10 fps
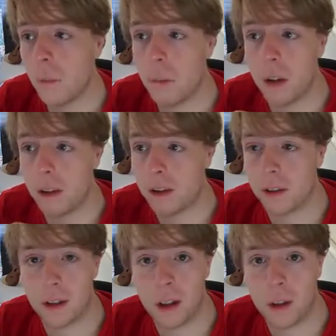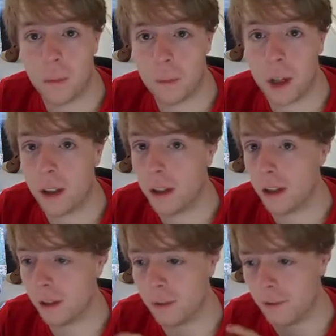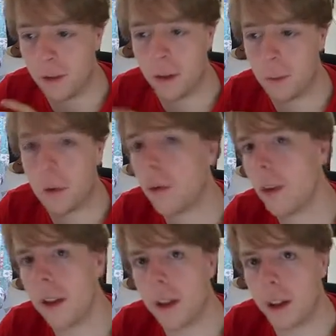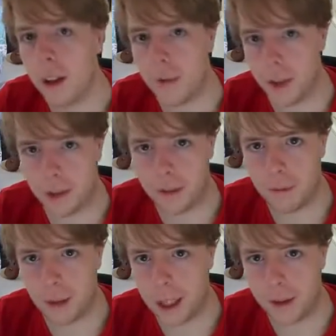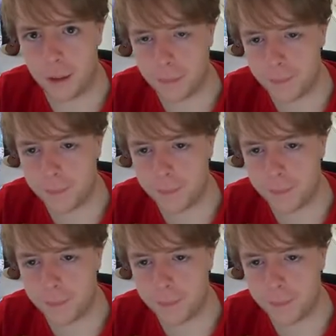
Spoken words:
but I neither confirm or deny that I've done that.